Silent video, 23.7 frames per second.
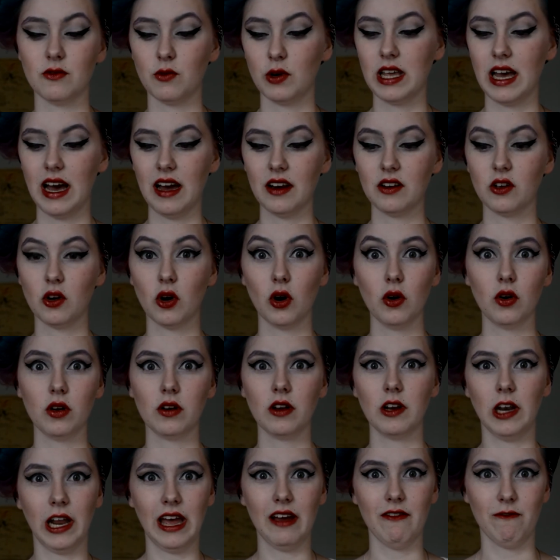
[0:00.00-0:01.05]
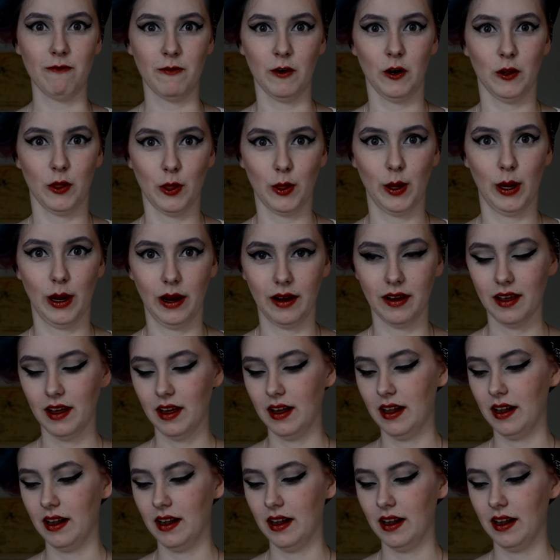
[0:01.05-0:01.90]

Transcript: We had coconut everything.